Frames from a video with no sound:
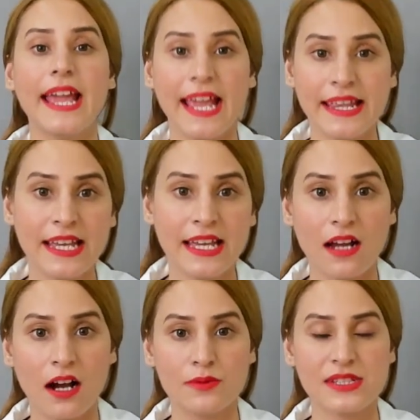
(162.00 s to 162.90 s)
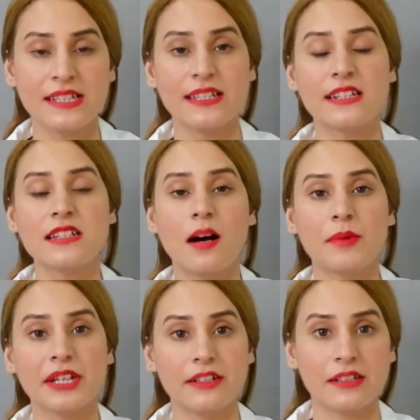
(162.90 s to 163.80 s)
and then obviously the
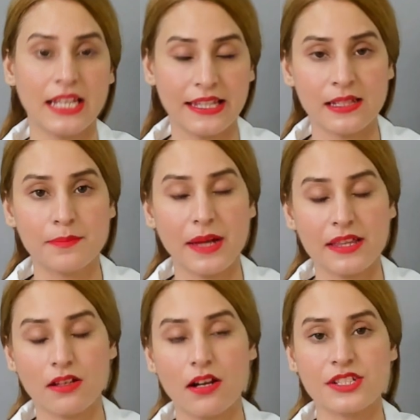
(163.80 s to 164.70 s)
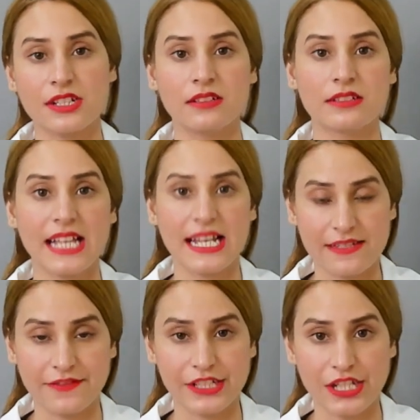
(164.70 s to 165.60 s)
anatomical and then pathological
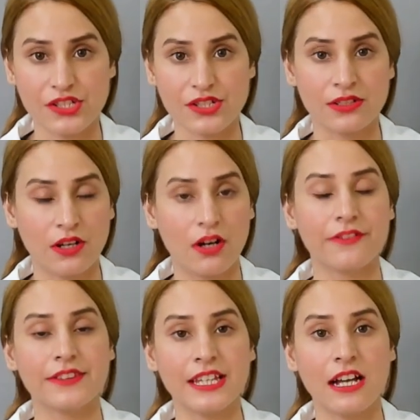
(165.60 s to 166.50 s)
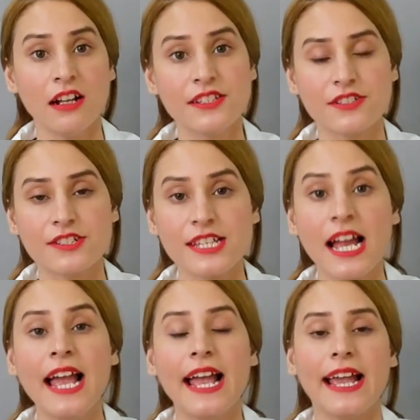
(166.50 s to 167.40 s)
classification of the ulcers.
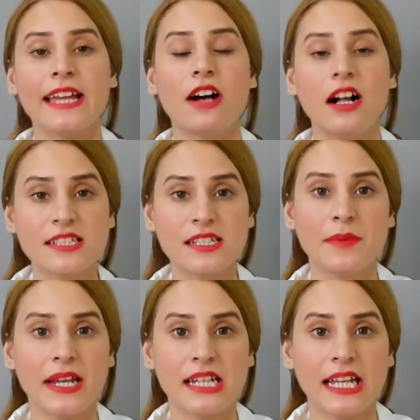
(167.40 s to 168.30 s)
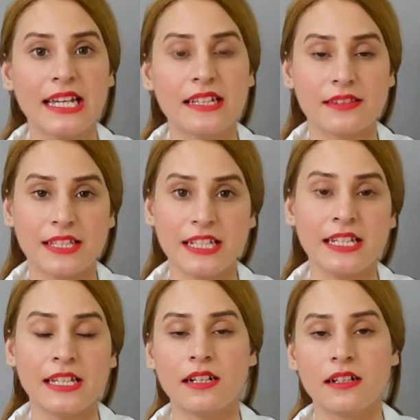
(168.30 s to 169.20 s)
And ultimately,
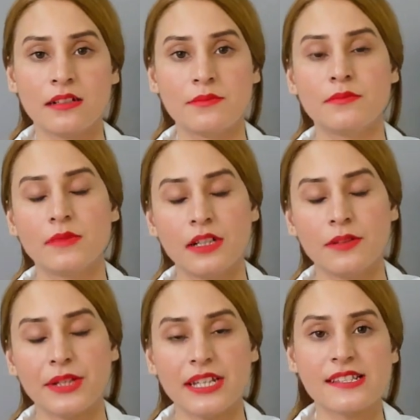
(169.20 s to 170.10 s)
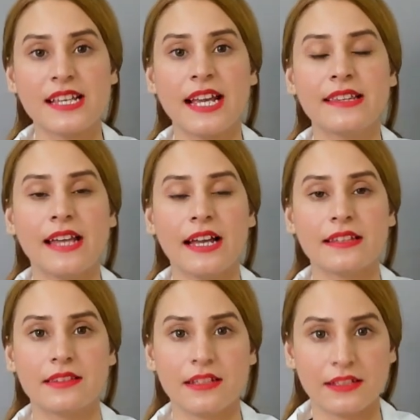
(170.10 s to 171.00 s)
we can say
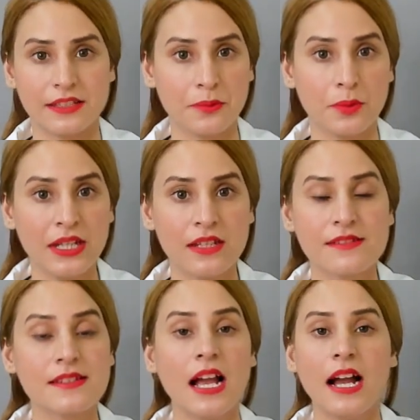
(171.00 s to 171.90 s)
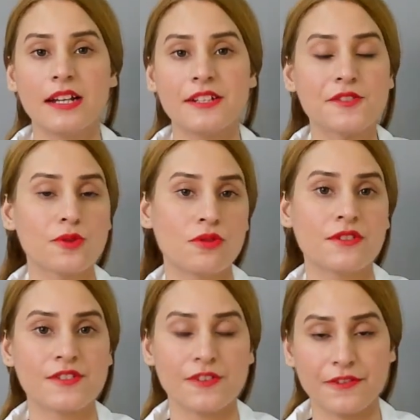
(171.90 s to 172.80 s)
that the venous
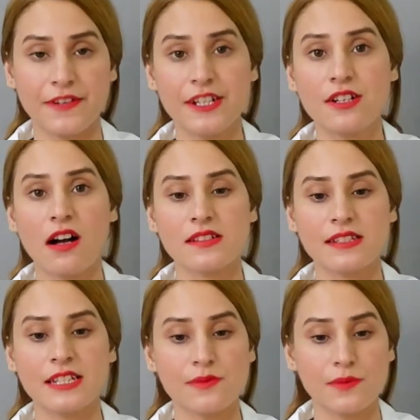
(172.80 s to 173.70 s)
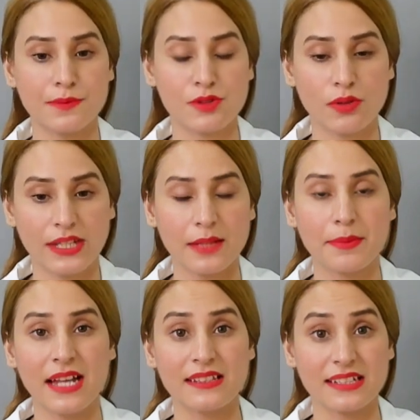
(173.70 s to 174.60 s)
disorders or the varicosities, we'll be talking
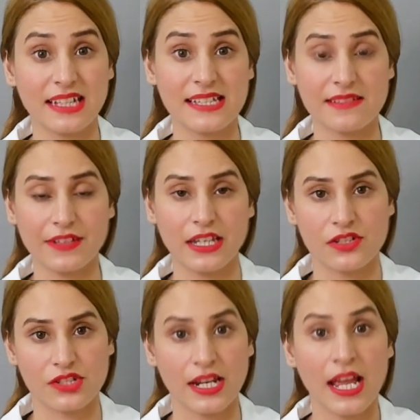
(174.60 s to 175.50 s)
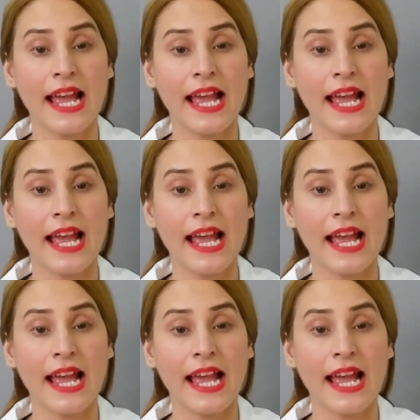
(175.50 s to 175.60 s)
about the classification.